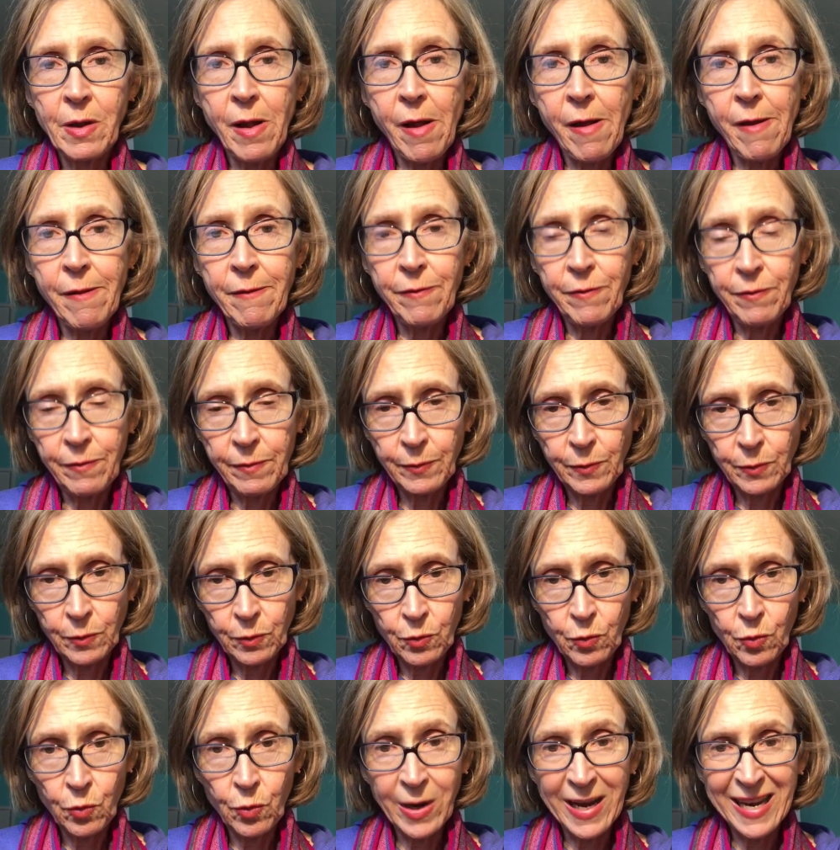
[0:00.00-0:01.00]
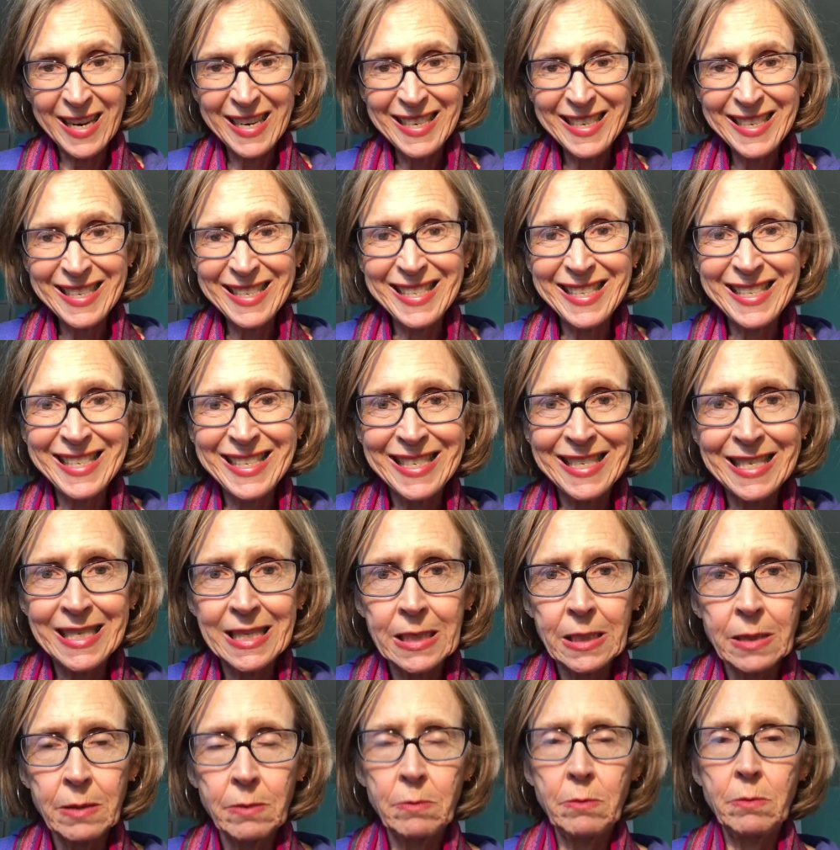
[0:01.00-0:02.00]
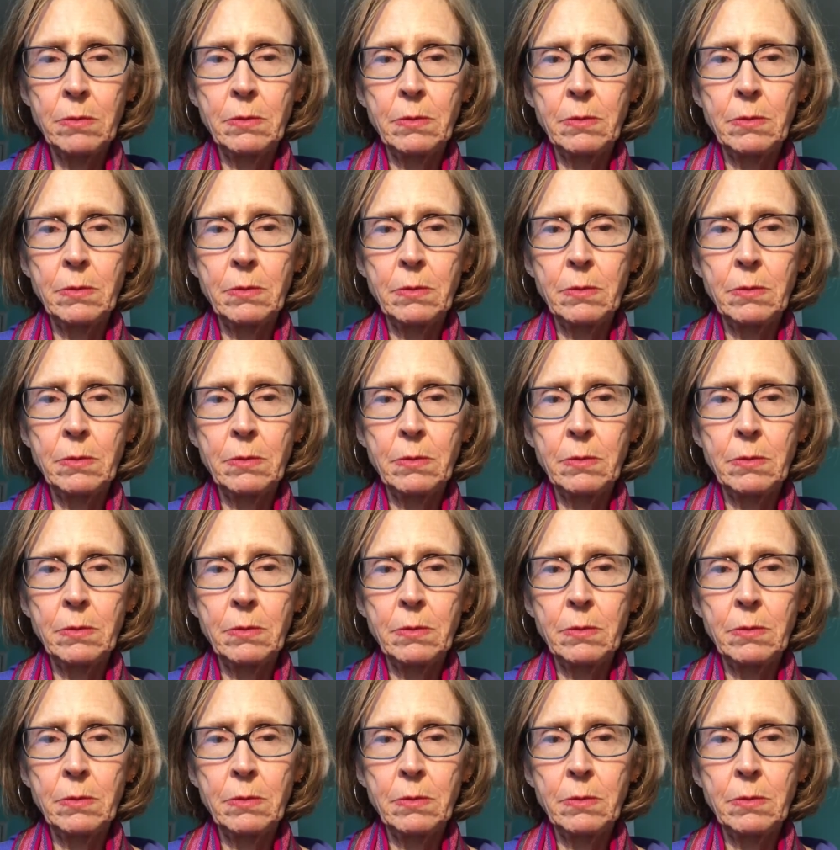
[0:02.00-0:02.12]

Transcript: of Rex.